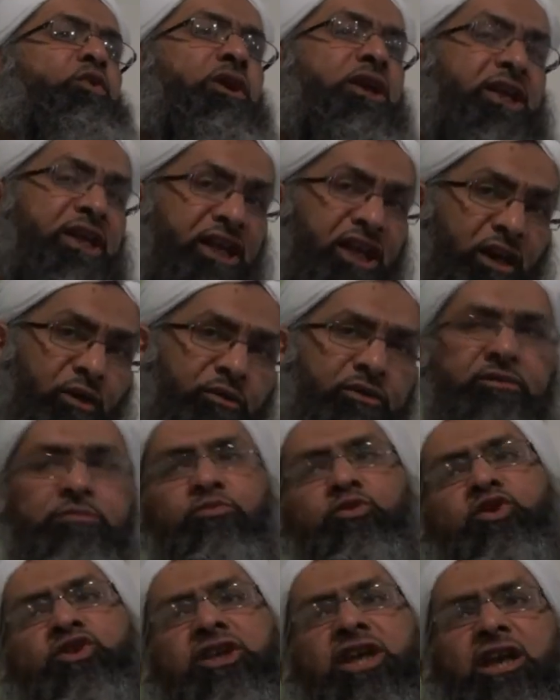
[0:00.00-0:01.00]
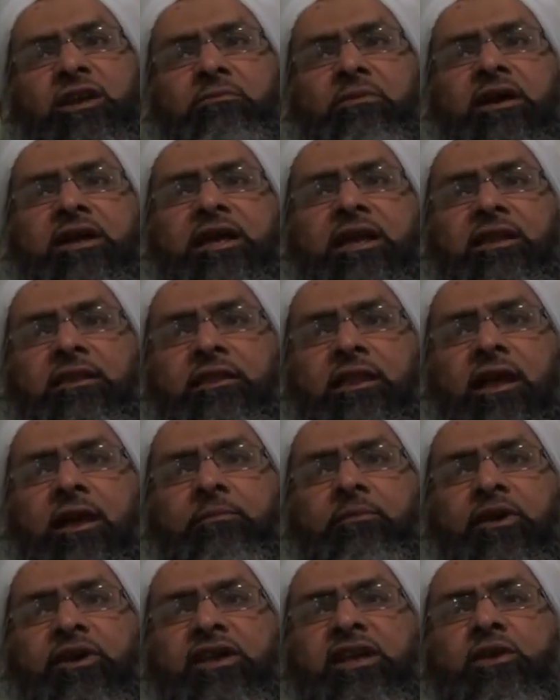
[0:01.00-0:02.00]
to deal with Musaylimah
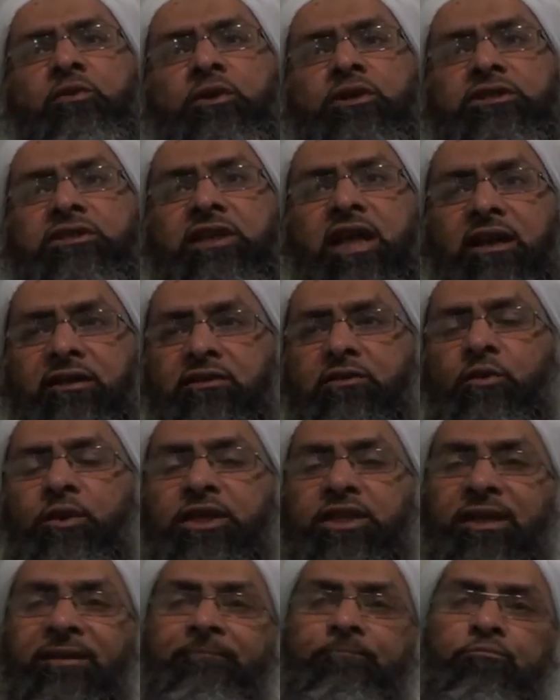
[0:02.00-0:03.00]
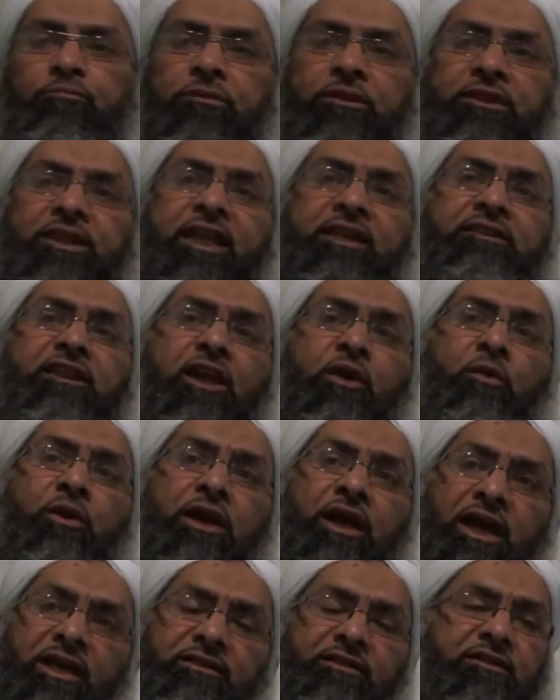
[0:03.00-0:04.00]
Kadhdhab, and he was dealt with. Then there
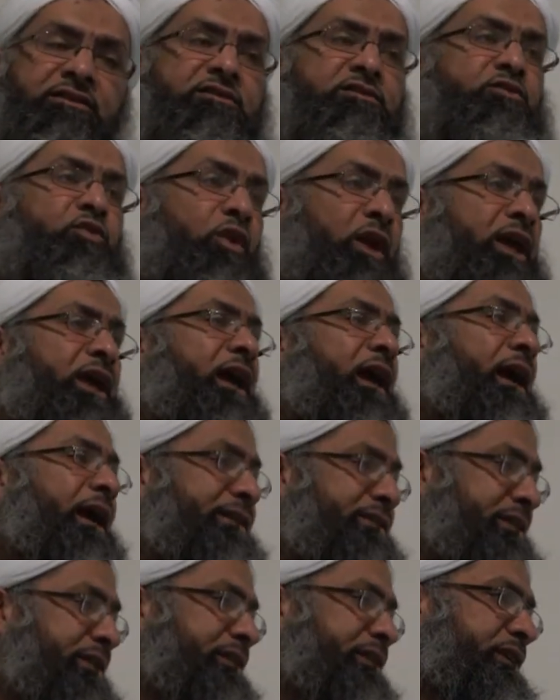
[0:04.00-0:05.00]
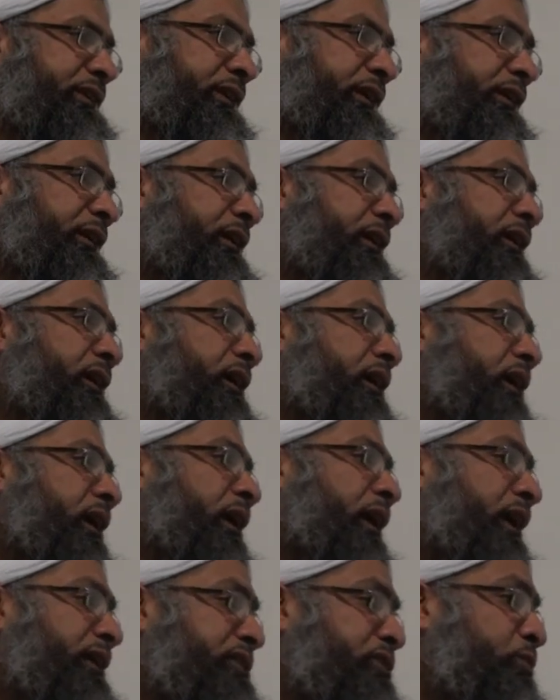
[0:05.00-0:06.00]
were others, Tulayha Asadi,
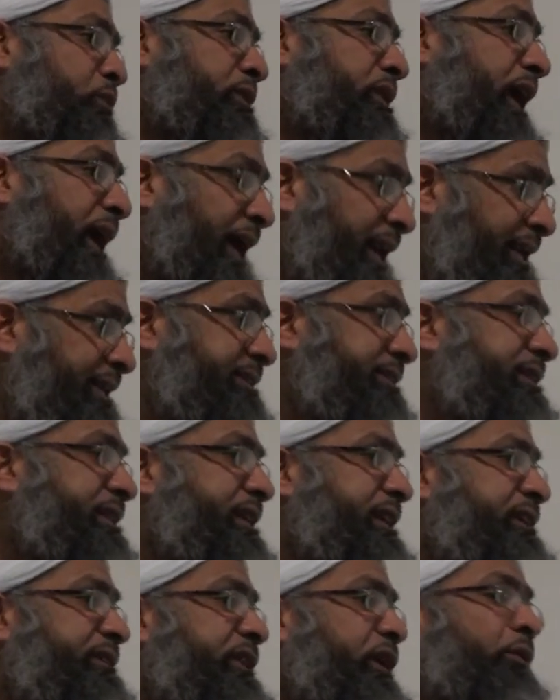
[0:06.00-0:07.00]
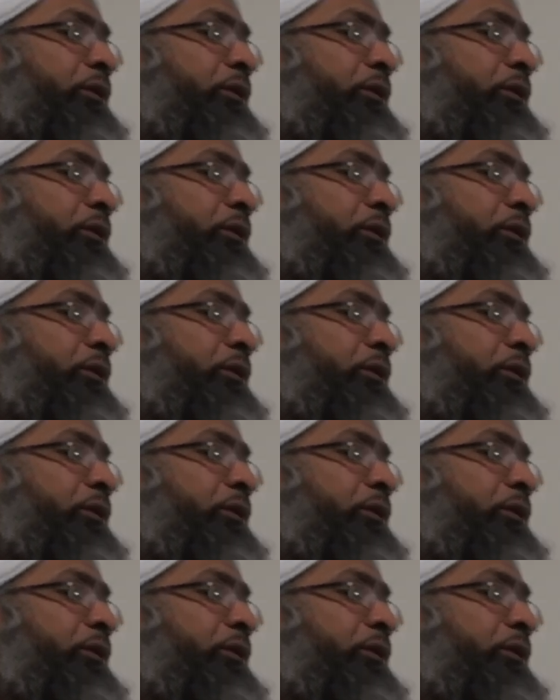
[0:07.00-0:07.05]
uh, Aswad Anasi,